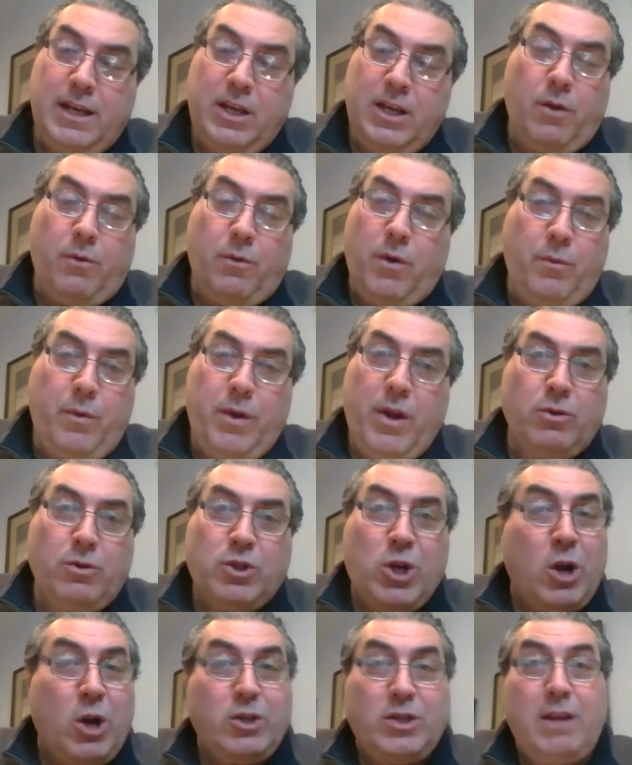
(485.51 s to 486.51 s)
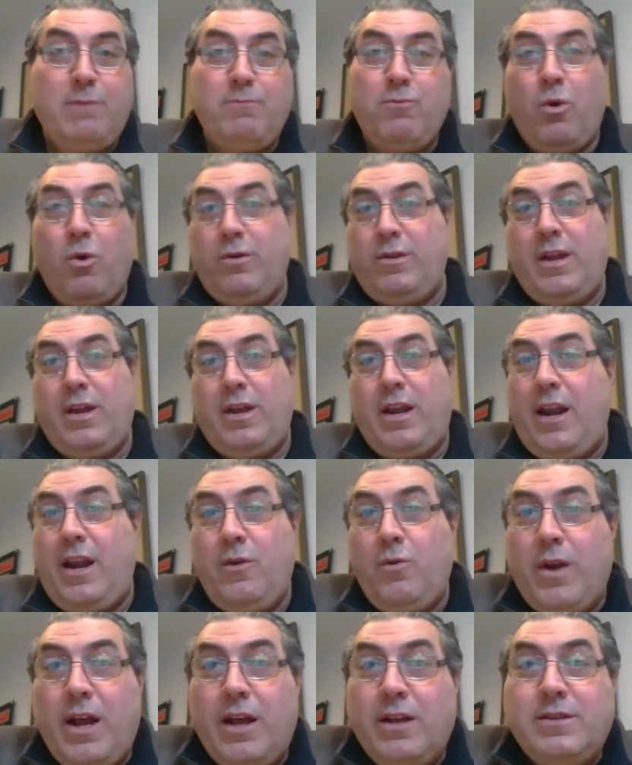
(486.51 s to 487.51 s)
we don't charge any more than
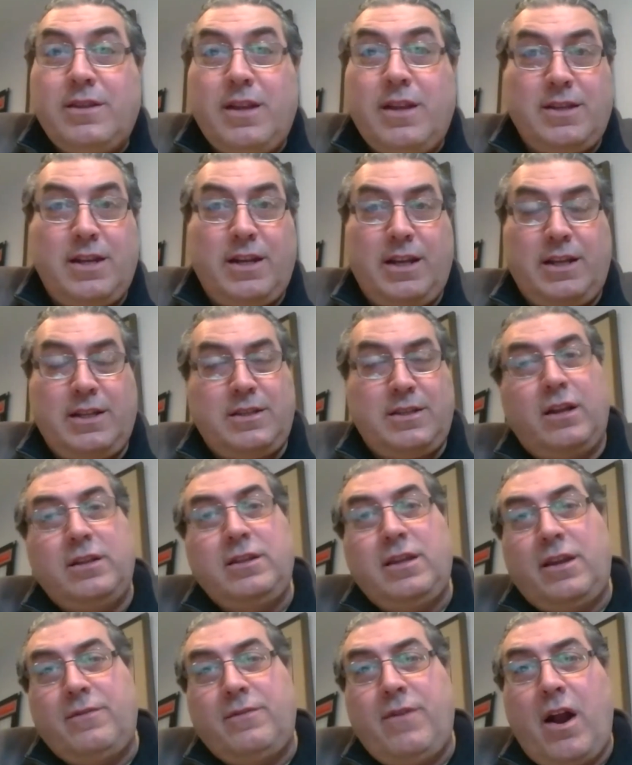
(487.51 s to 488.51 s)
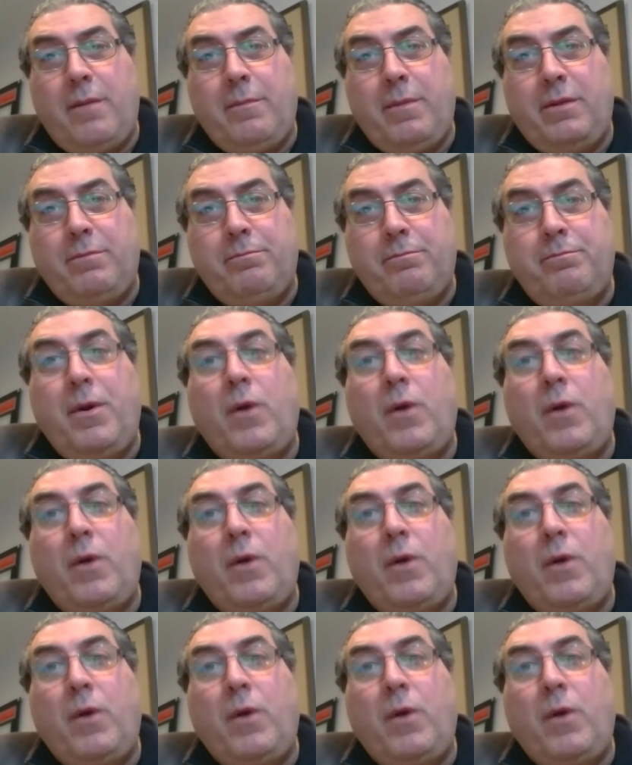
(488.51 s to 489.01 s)
anyone else does in the consulting environment,